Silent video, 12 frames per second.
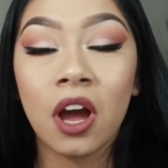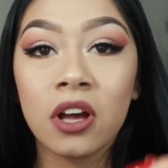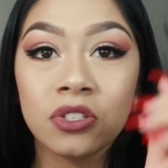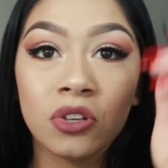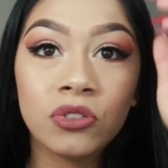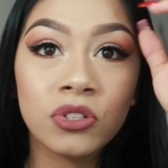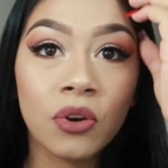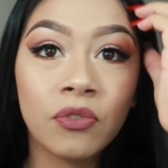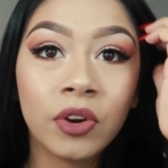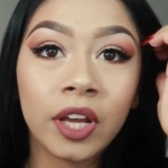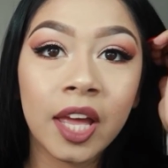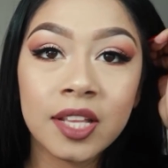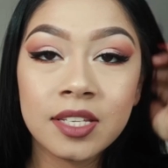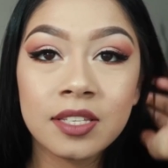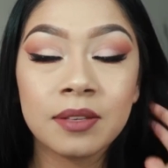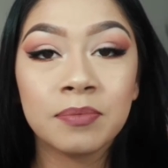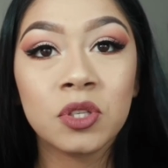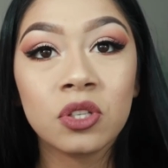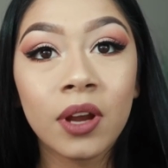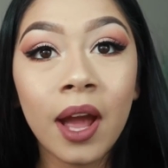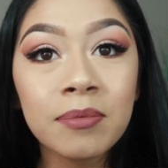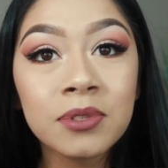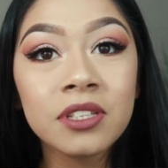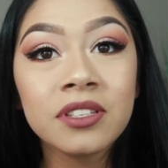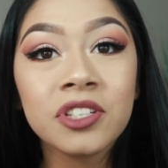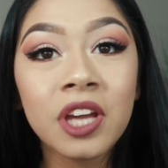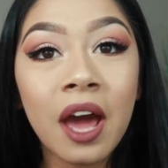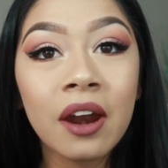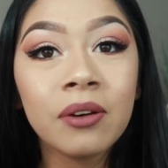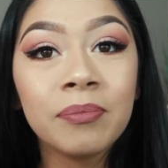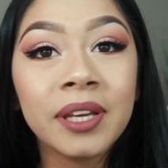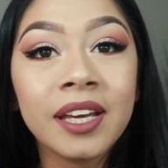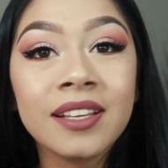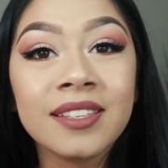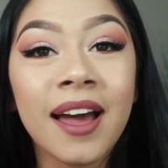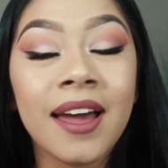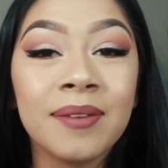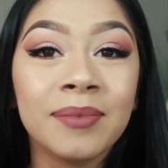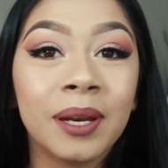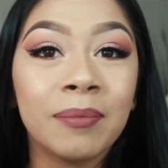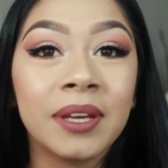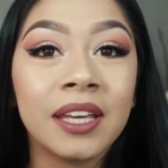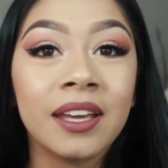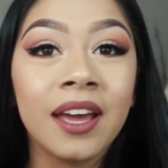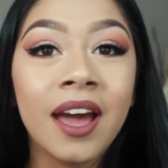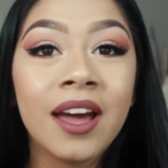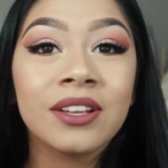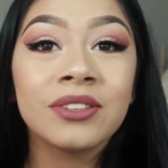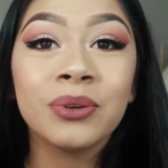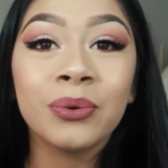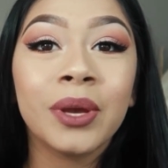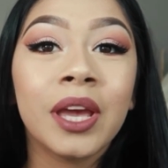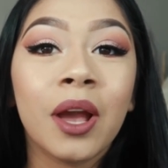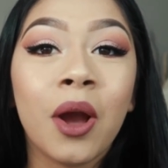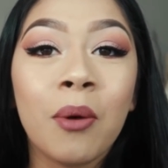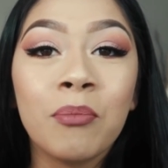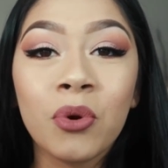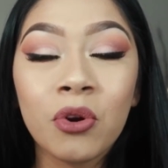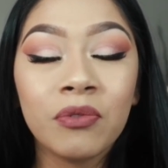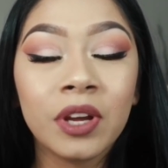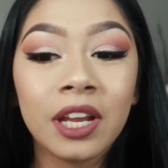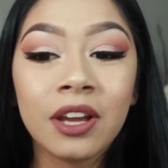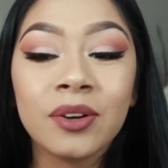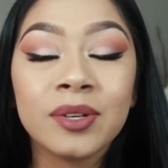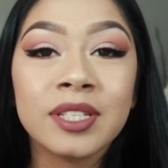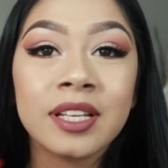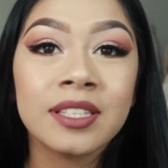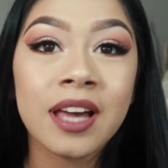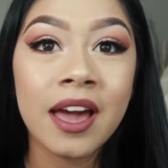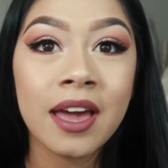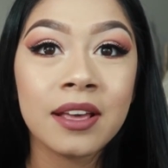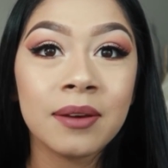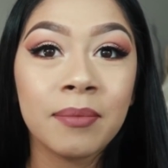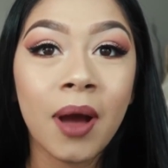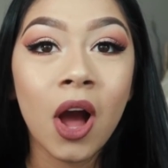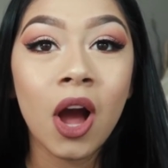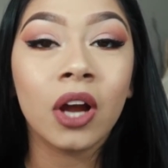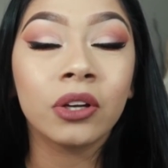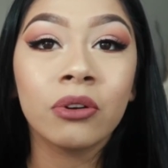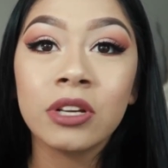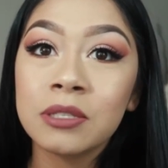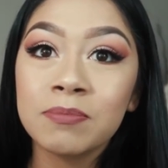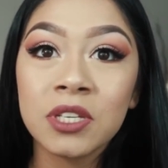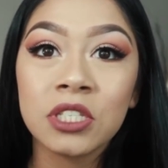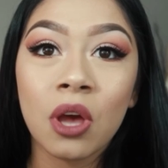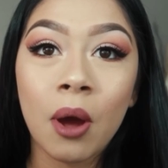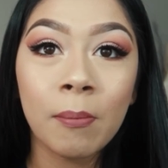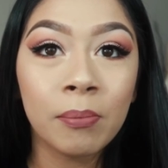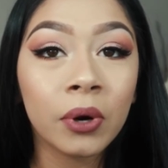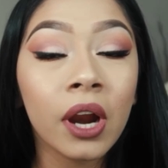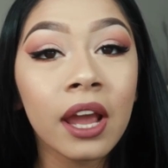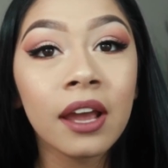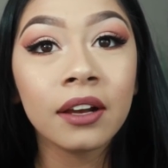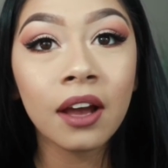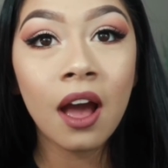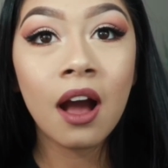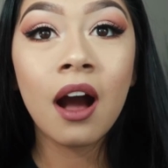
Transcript: Also, don't forget to subscribe to this channel because I am going to be doing more videos since I am on Christmas break.